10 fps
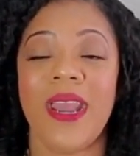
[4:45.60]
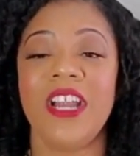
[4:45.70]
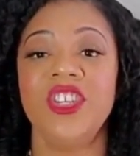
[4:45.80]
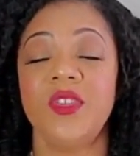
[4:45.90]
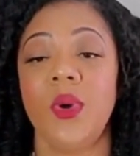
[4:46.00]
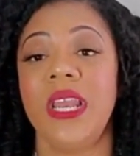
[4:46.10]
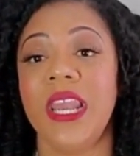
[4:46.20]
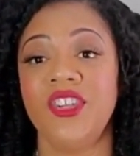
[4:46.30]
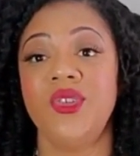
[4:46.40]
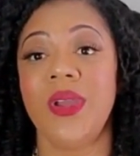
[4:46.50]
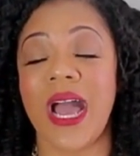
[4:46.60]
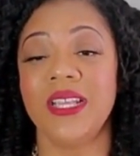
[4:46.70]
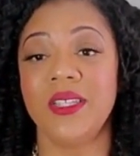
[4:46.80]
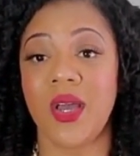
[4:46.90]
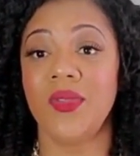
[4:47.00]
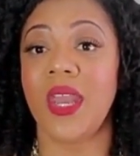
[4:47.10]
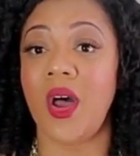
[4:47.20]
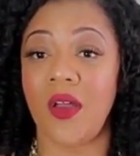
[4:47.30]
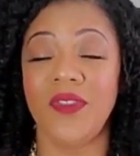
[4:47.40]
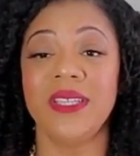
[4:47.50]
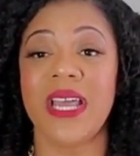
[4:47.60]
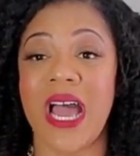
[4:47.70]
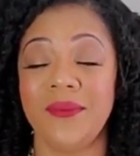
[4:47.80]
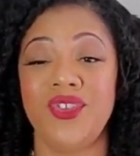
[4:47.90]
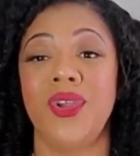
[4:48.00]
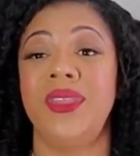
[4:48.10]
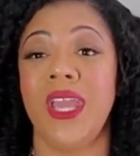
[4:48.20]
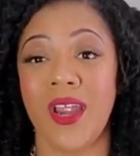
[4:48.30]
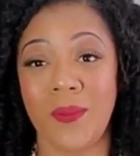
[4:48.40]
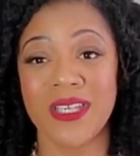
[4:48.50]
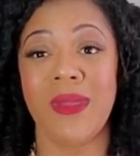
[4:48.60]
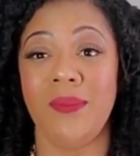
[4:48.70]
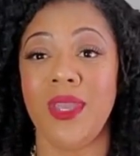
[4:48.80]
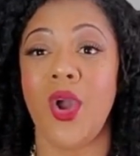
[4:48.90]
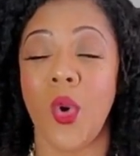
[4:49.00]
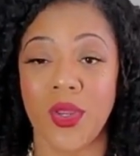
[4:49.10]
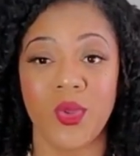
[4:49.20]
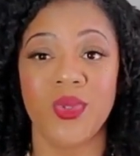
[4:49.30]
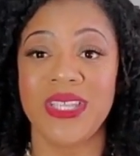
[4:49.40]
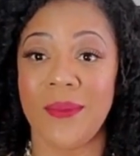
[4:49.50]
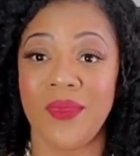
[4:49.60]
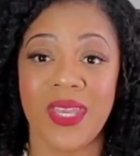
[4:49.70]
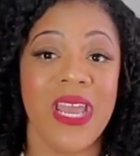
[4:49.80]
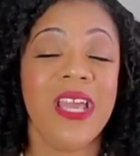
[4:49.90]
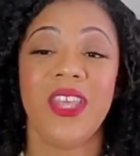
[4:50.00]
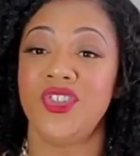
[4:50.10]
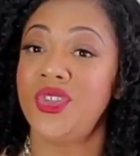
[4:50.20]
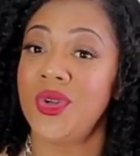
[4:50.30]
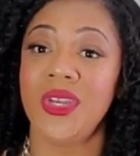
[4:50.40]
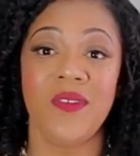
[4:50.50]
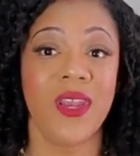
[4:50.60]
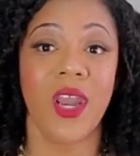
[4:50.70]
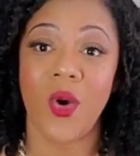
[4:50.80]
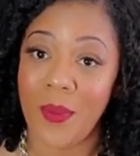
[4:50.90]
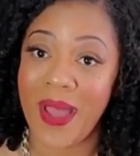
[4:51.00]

But I just want to let you guys know that oftentimes your therapist may be going through something that you don't even know